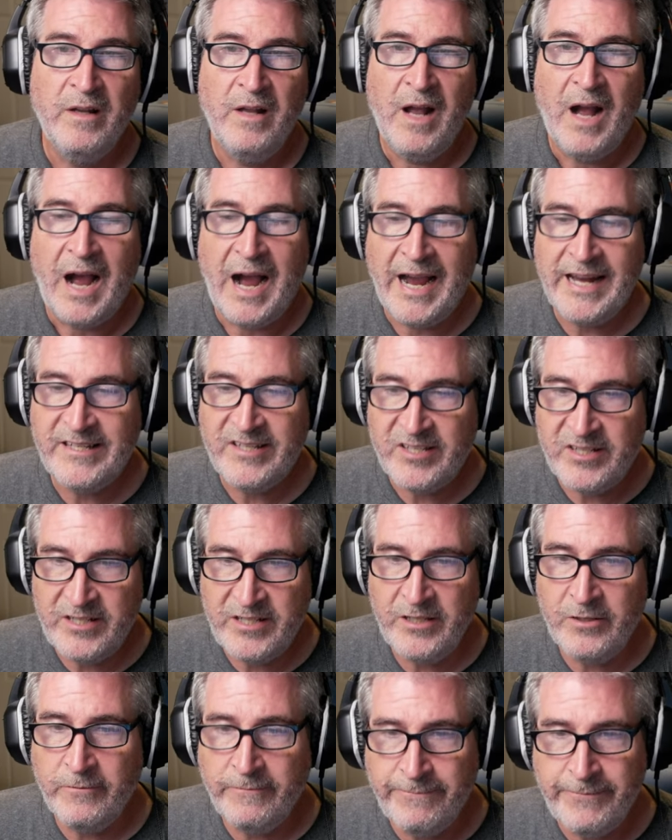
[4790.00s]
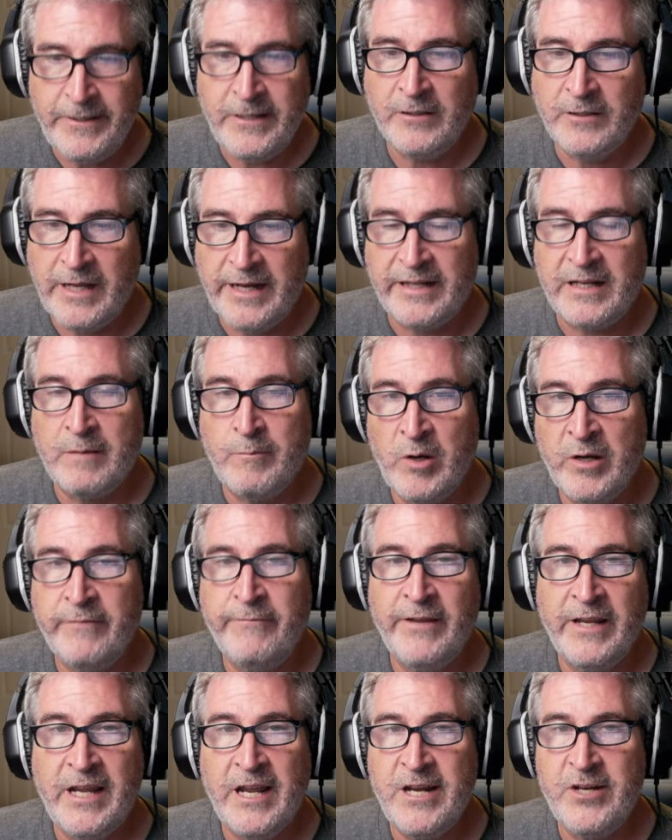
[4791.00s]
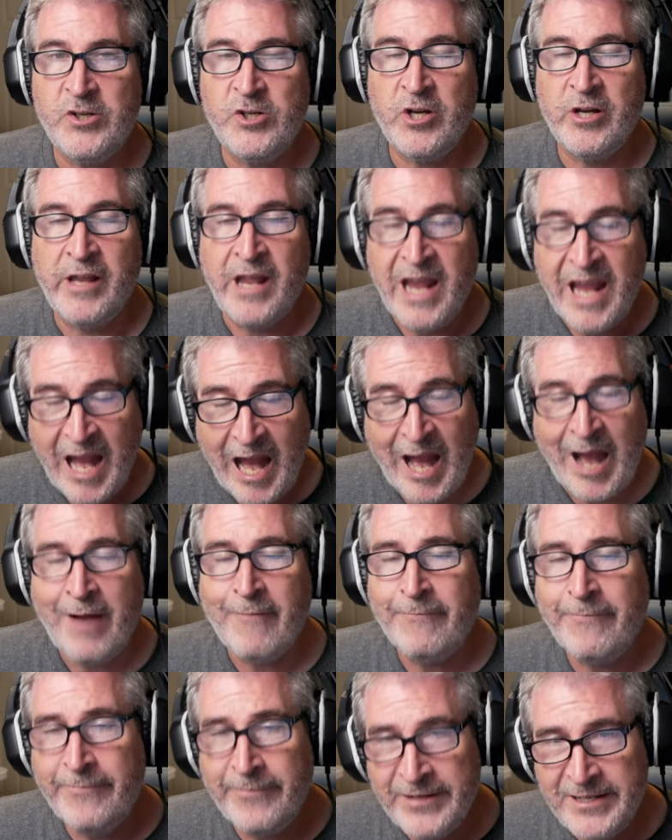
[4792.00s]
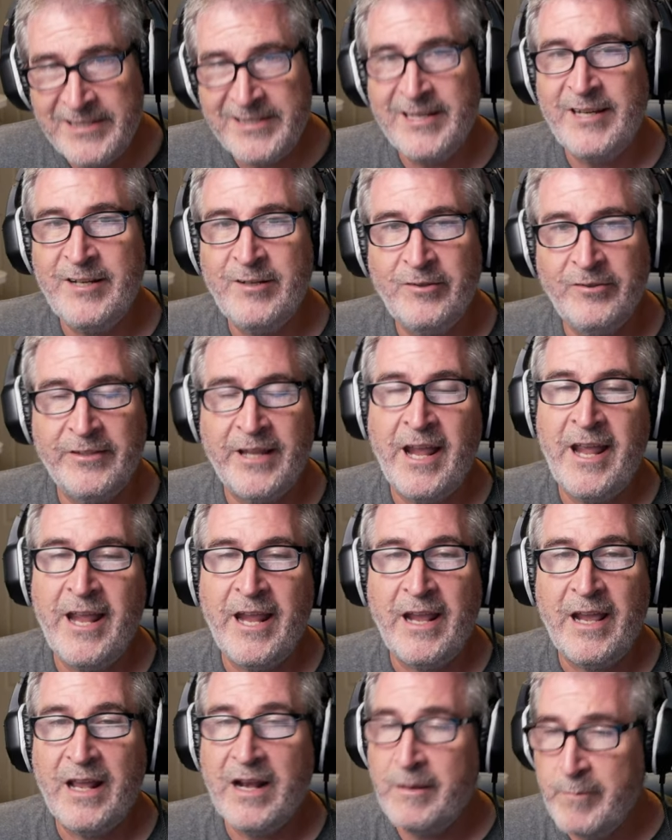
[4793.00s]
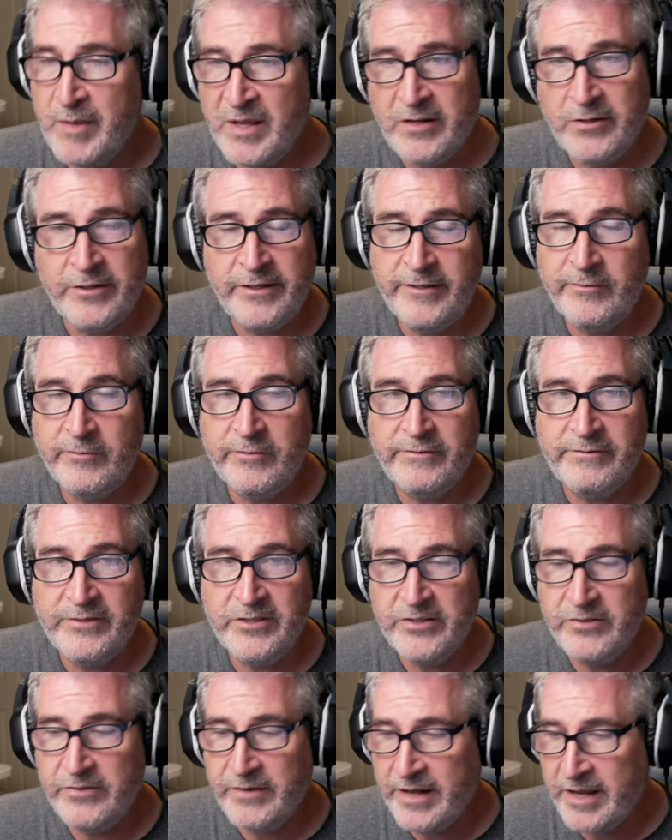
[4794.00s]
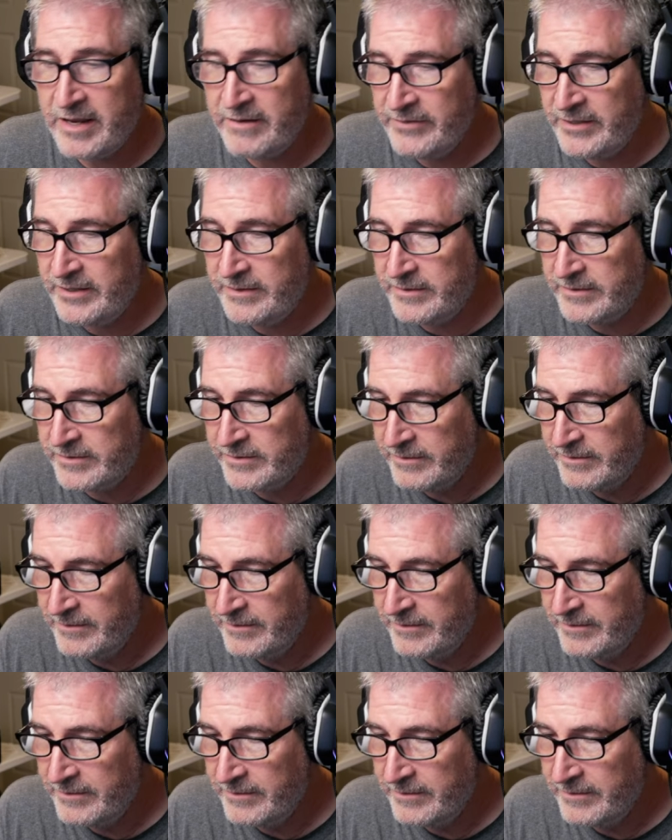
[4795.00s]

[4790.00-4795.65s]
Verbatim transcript: I still feel like I'm on vacation every single day, and I've been here over 2.5 years.